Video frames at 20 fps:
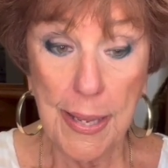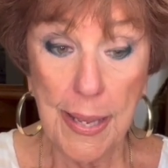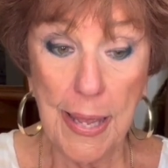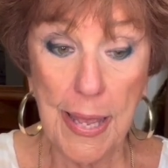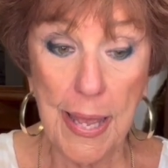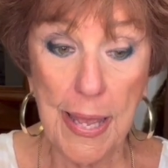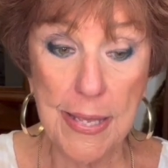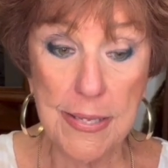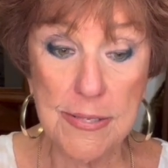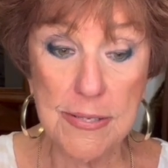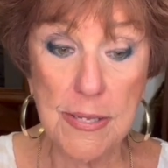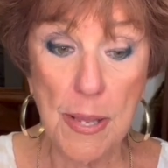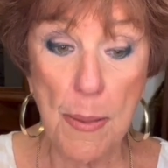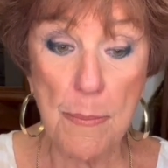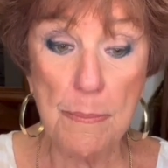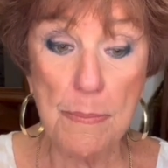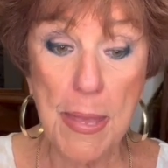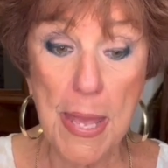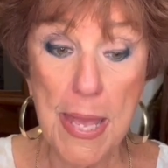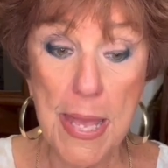as
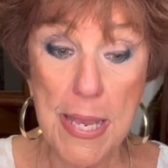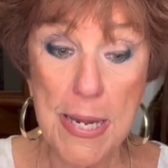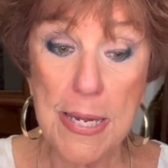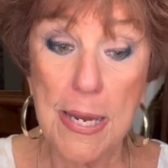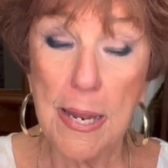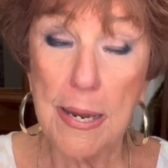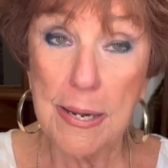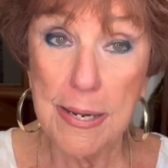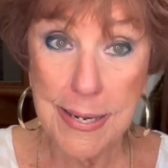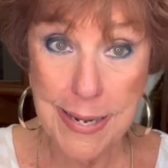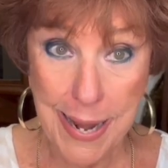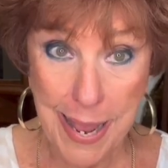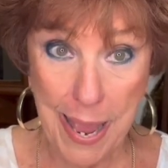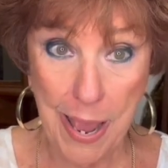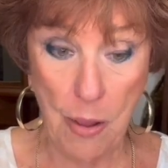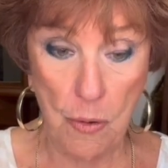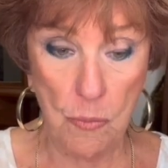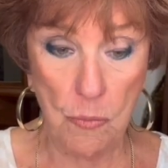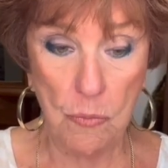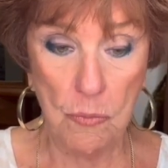made
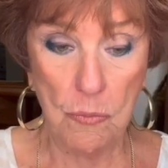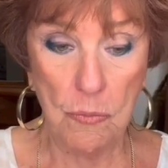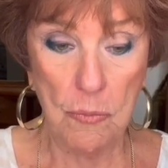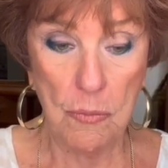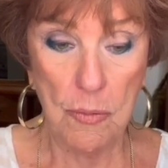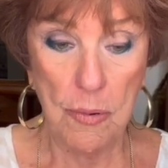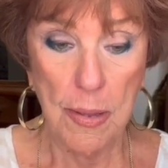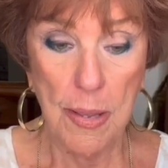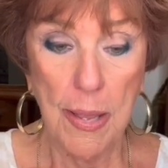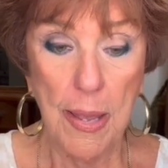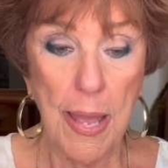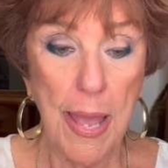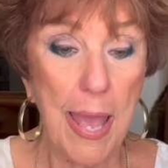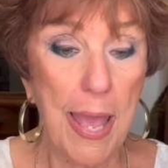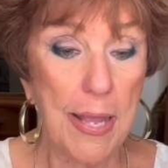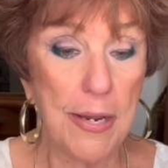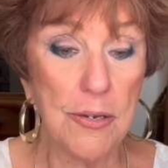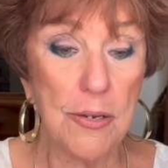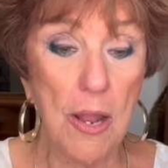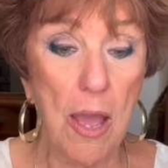now
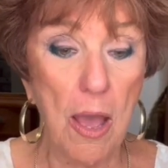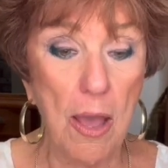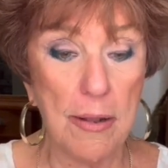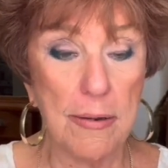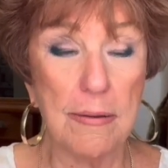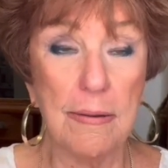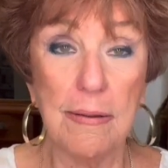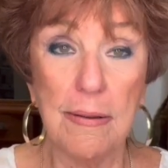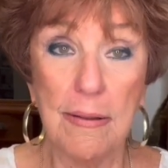and not